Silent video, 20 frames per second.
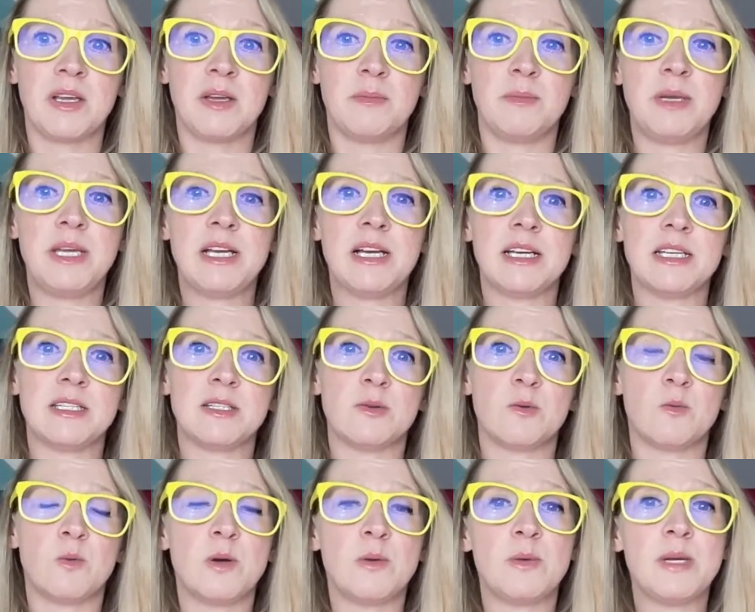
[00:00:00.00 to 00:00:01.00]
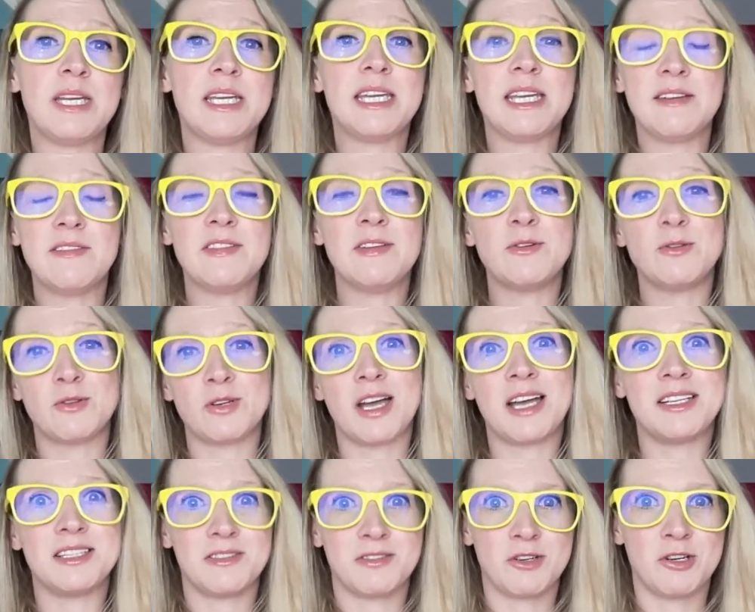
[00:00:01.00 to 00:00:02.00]
Because when we give those
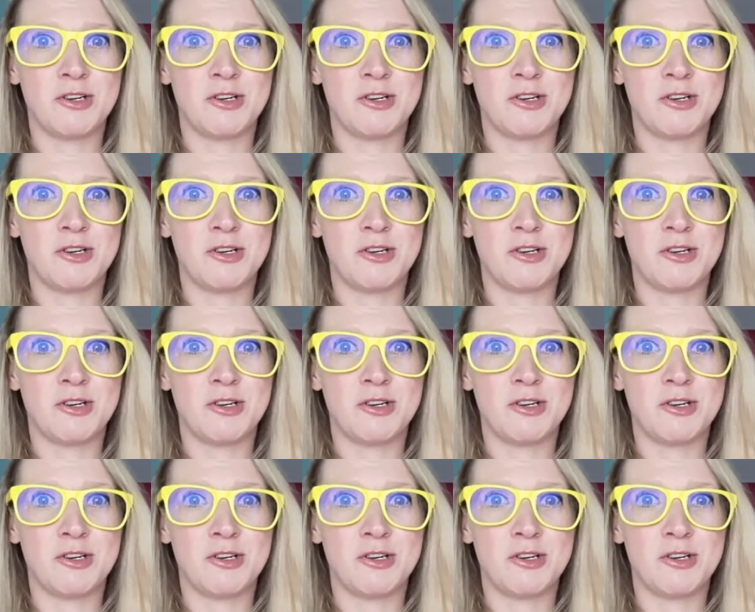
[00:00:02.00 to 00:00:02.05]
kinds of